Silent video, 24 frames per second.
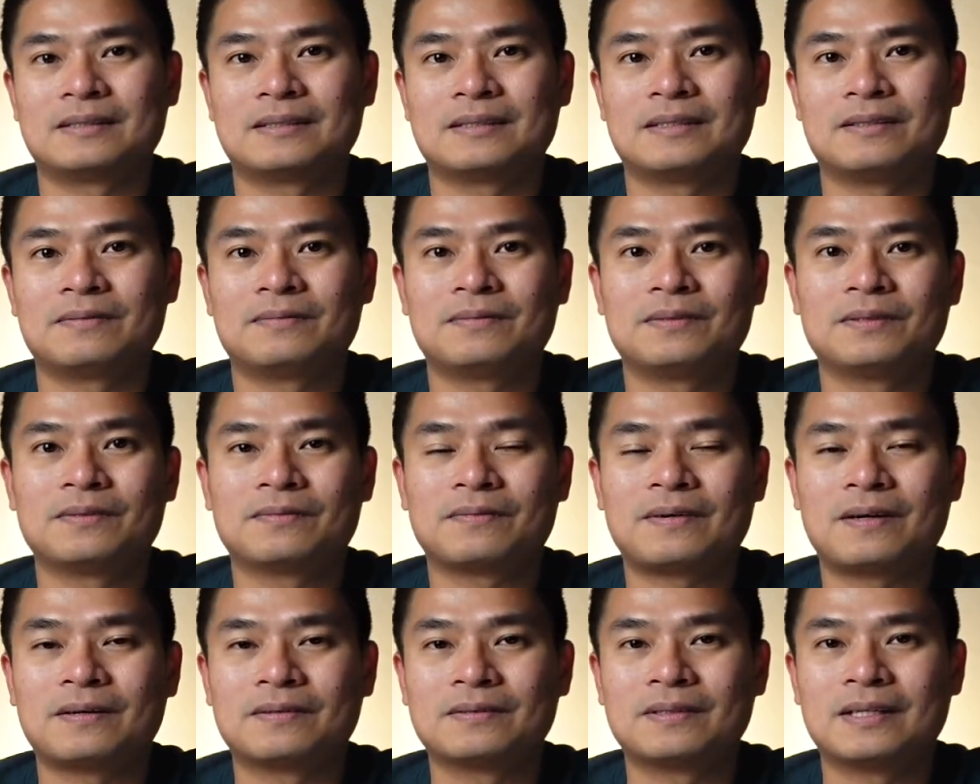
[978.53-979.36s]
if you
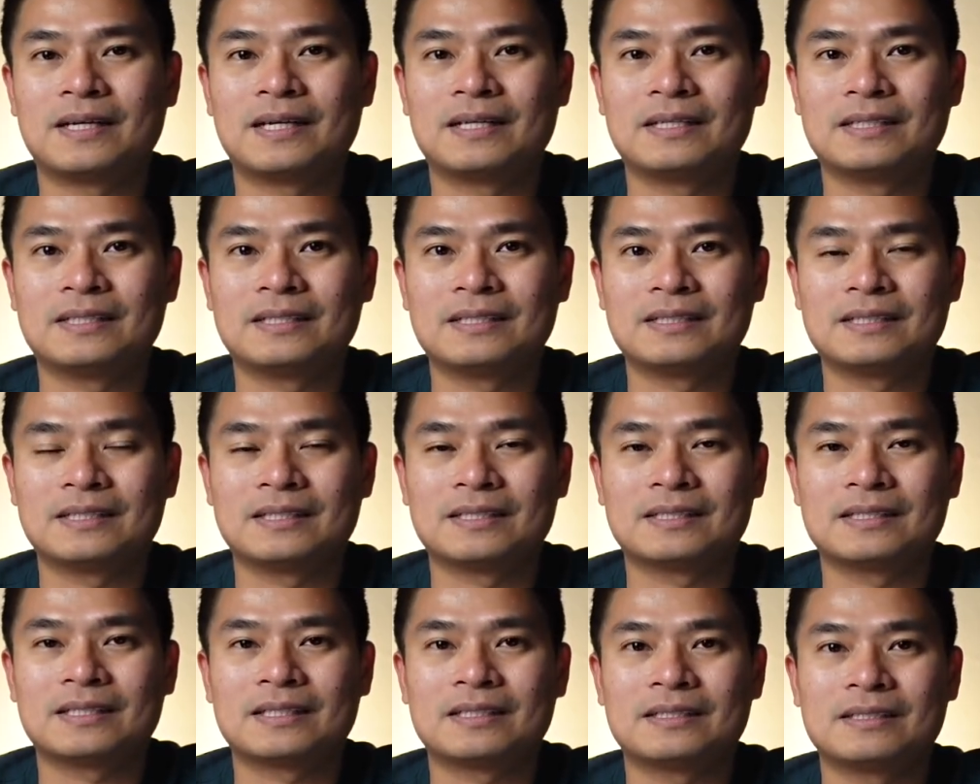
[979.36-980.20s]
found
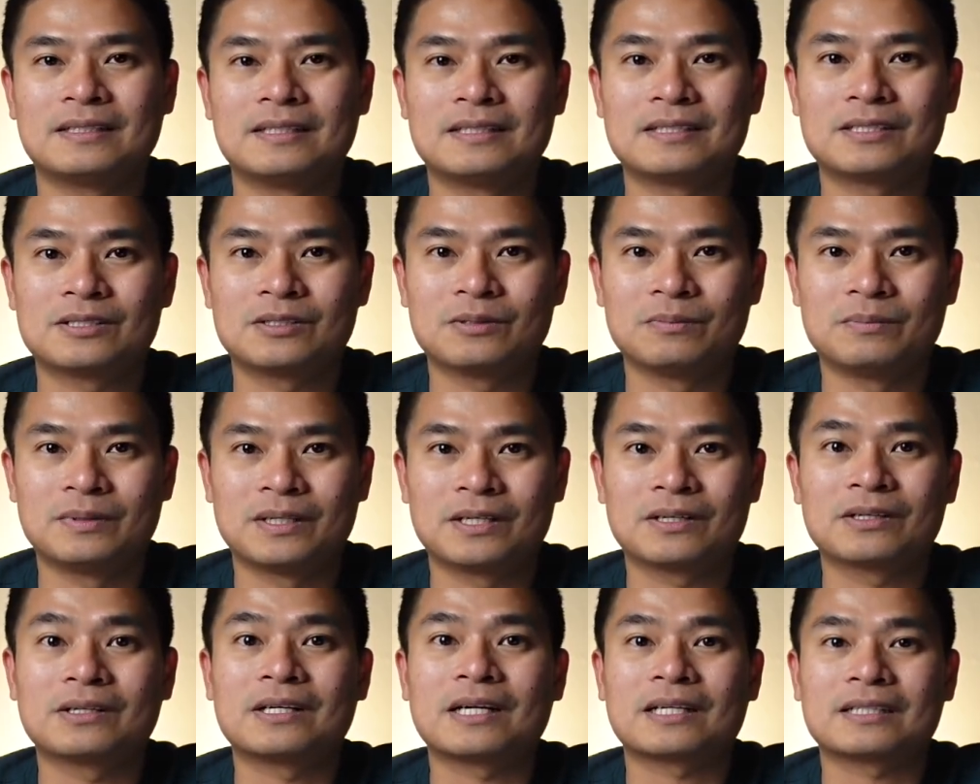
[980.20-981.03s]
anything that needs to be
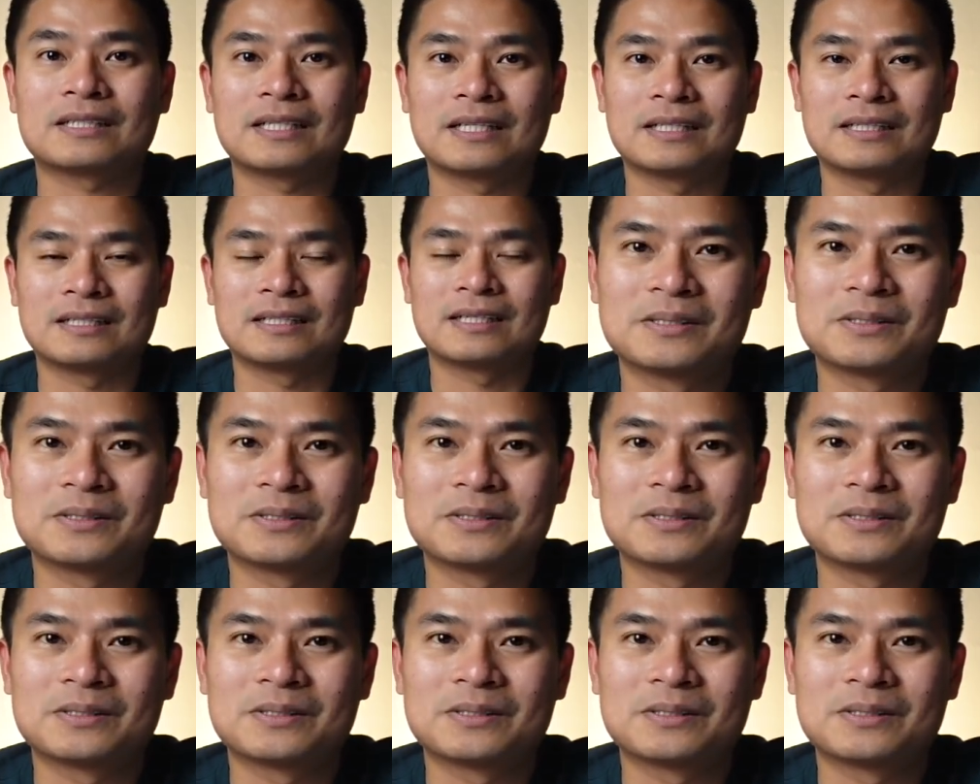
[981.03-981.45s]
corrected.